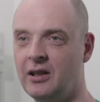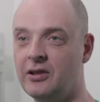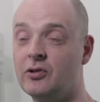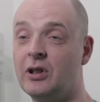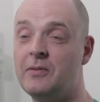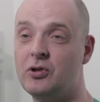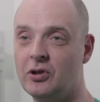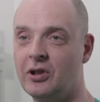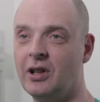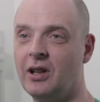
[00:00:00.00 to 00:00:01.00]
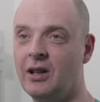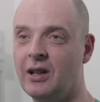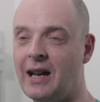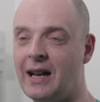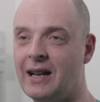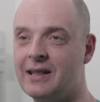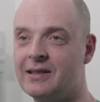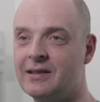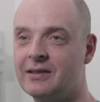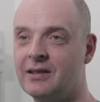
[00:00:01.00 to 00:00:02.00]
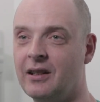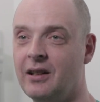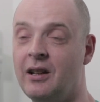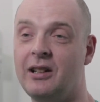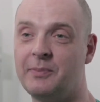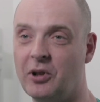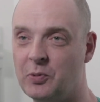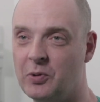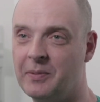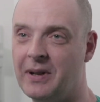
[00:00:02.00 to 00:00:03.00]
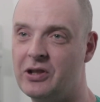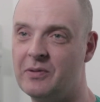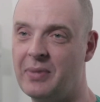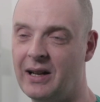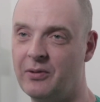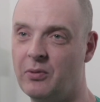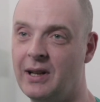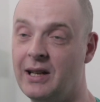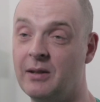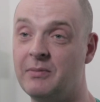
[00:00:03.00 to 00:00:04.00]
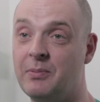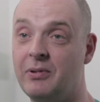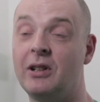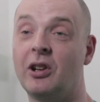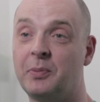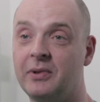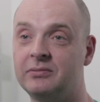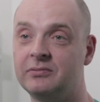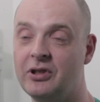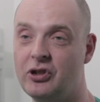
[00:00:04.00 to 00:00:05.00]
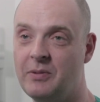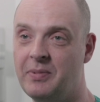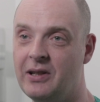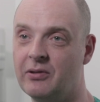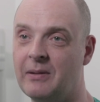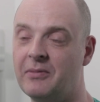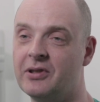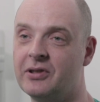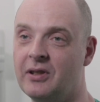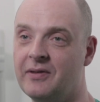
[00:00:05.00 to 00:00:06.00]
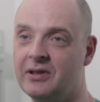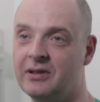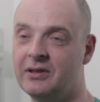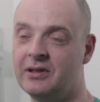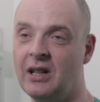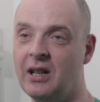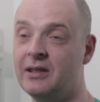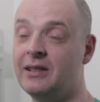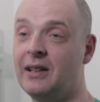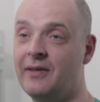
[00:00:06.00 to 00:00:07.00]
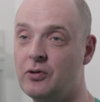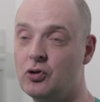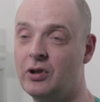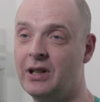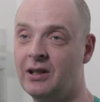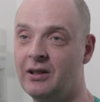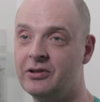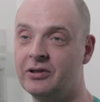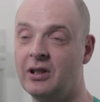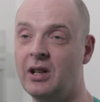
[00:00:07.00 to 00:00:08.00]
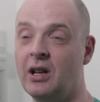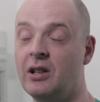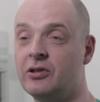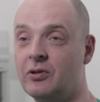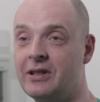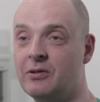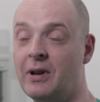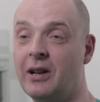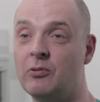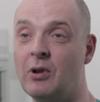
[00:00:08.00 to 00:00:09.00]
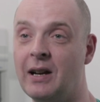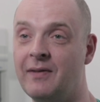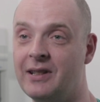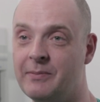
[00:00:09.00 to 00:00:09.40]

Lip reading: Streaming should occur as early as possible in the patient pathway. It can be pre-hospital with GPs or ambulance services, telephone triage, straight away on arrival in the